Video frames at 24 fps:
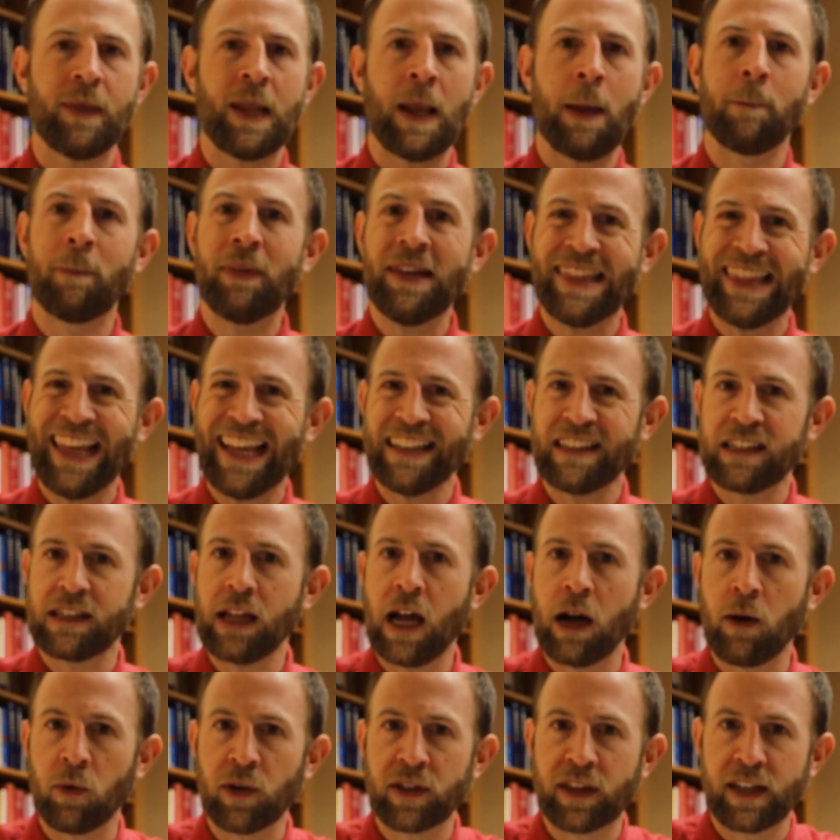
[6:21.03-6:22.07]
But that's
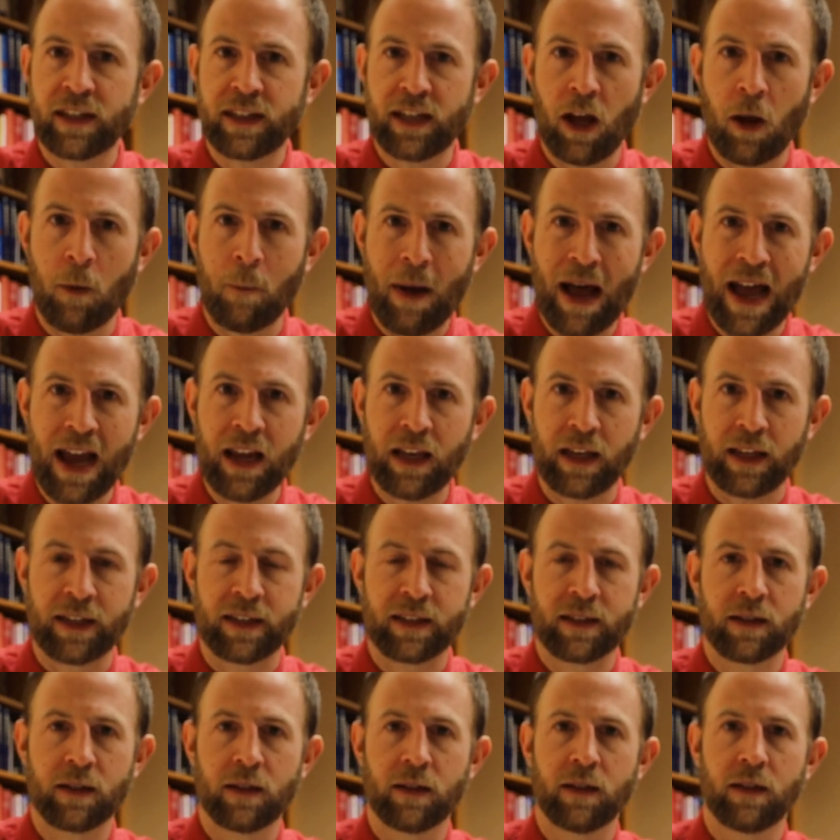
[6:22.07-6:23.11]
not what they tell
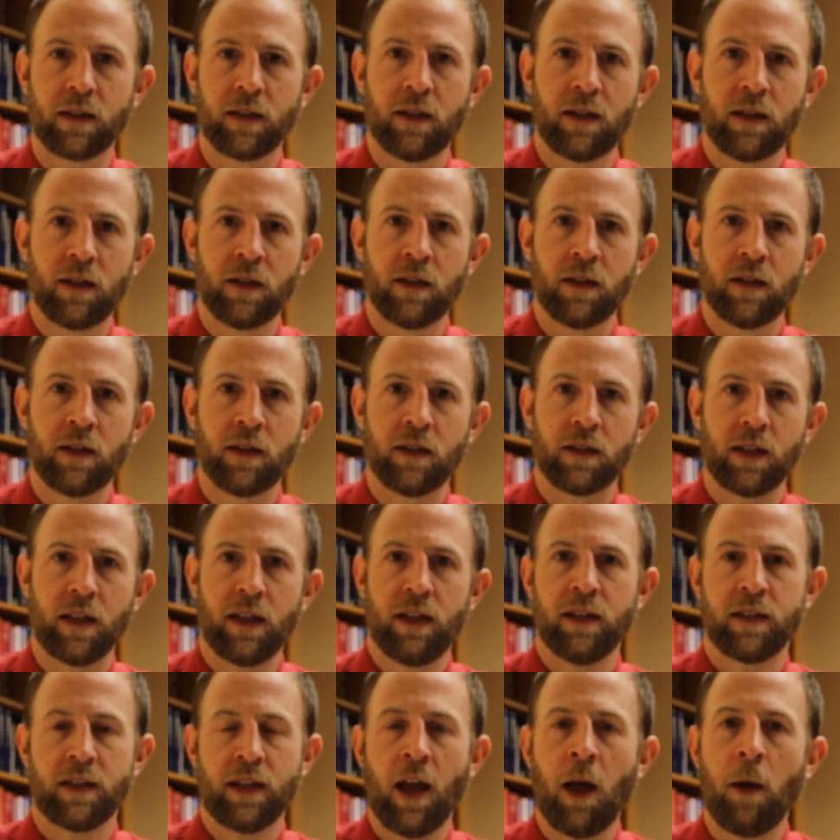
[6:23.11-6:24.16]
Pilate.
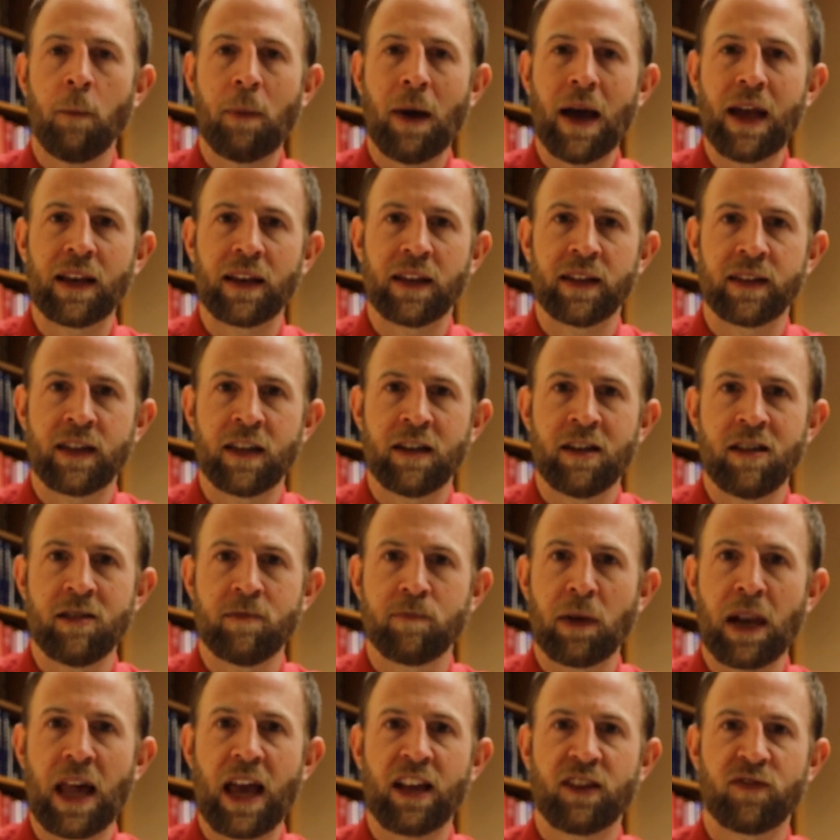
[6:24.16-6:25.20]
And tell Pilate that he's
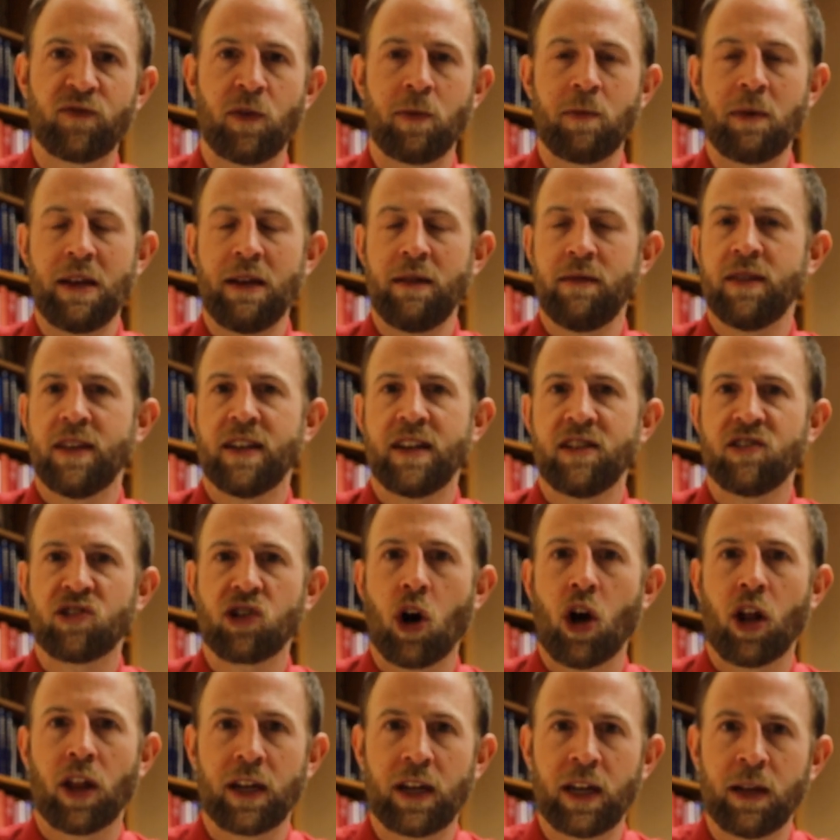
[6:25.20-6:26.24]
blaspheming, that he's
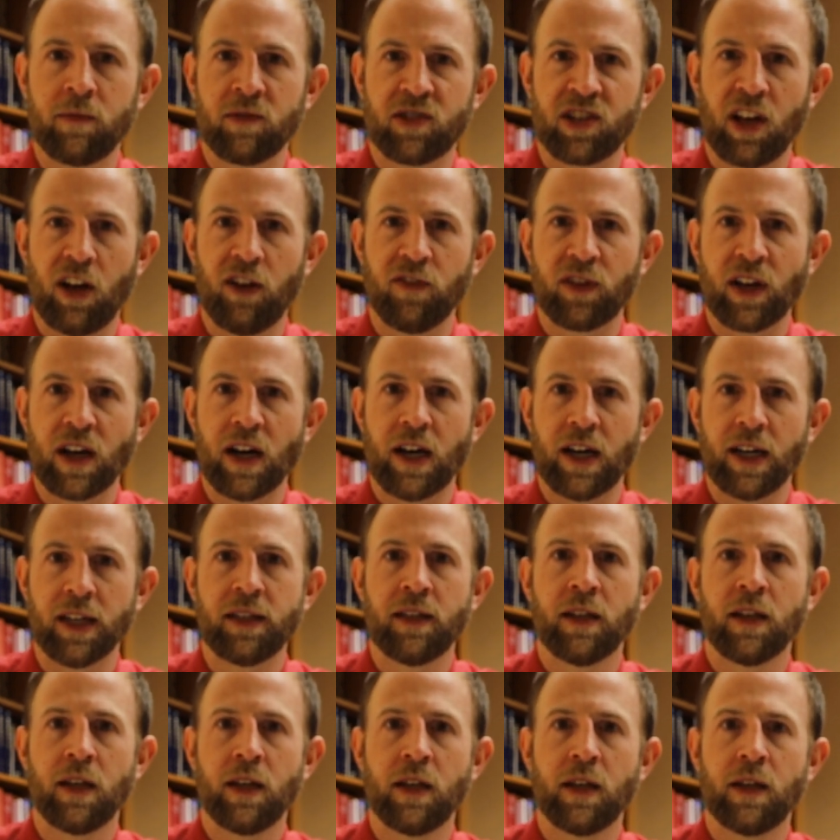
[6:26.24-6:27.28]
calling himself God.